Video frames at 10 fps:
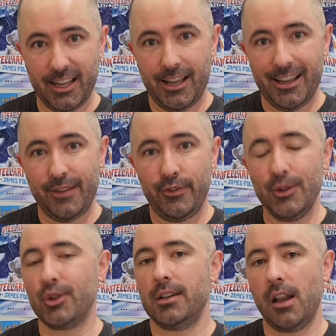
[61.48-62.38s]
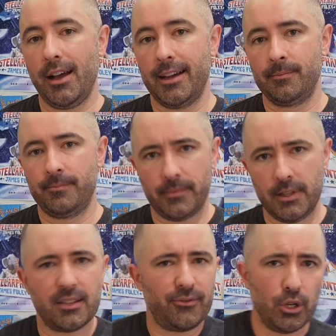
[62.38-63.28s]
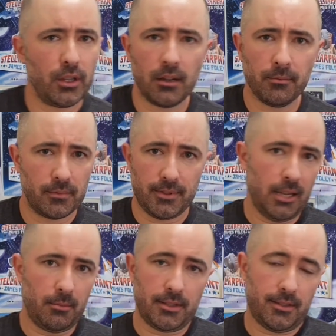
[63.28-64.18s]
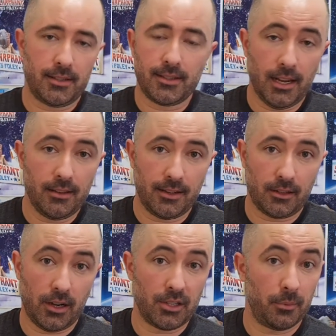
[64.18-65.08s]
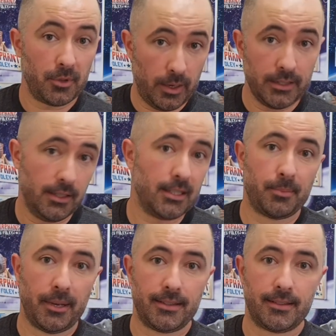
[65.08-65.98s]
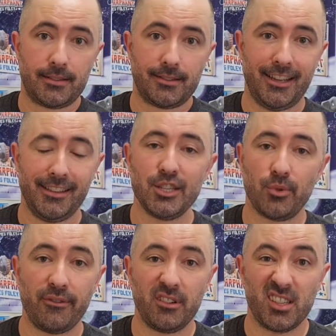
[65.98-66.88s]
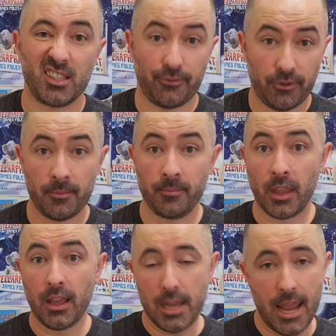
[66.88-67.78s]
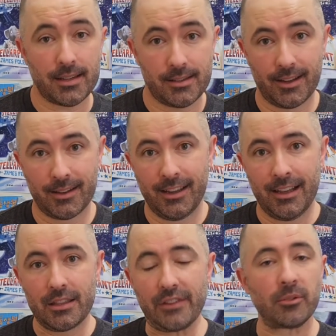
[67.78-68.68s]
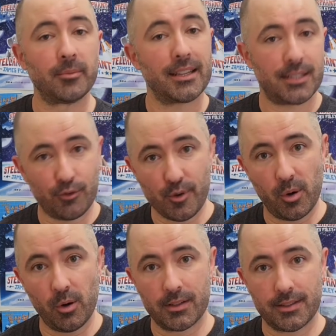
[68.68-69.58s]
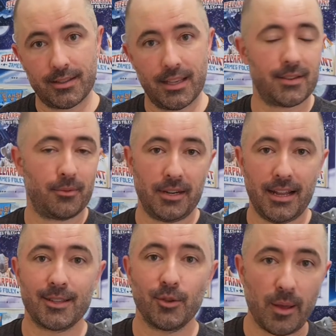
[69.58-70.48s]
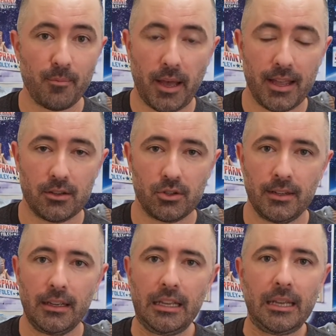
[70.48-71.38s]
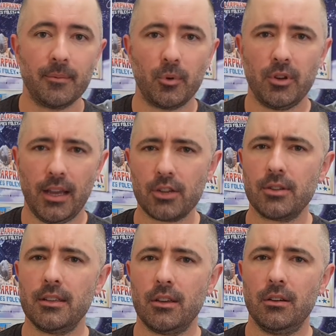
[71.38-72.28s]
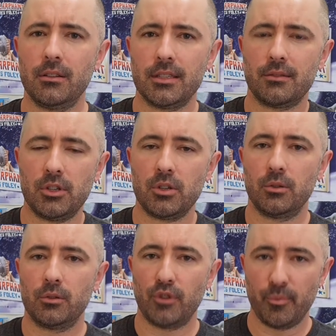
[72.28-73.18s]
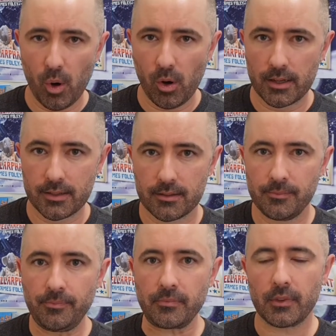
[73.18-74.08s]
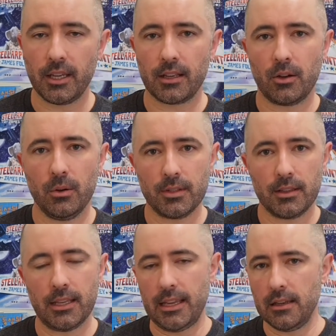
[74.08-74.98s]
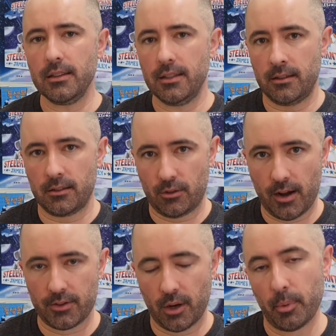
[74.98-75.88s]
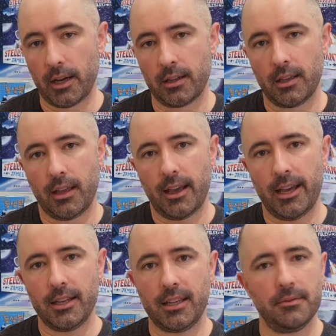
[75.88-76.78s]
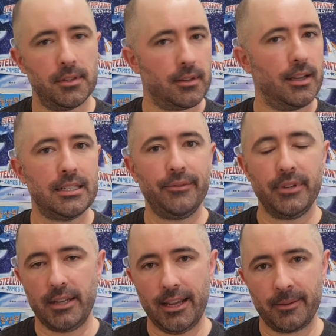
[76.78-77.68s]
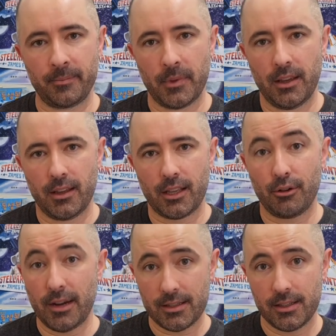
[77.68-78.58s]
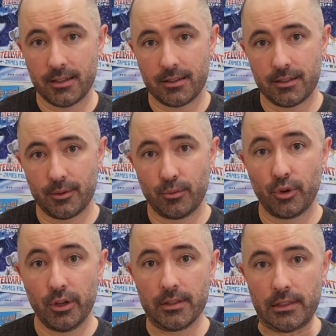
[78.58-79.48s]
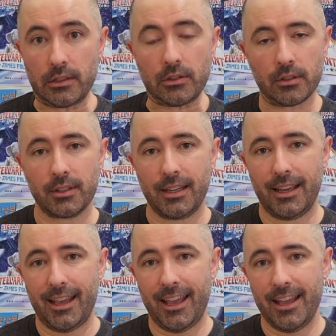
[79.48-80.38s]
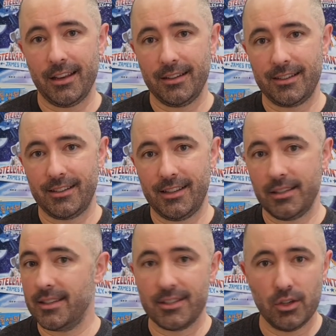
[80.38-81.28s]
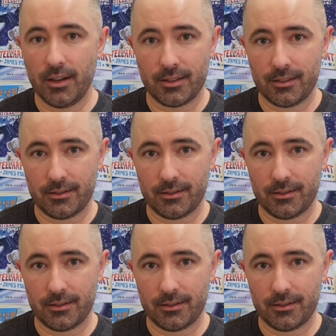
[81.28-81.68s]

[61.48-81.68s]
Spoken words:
If you look online, there's a few little statements that say that grasshoppers went into space. And these references are from NASA. They're from NASA reports, there's from a NASA webpage. But when you actually go to these original reports, it calls it the Indian grasshopper, and it gives the scientific name, Carassius morosus. And this is not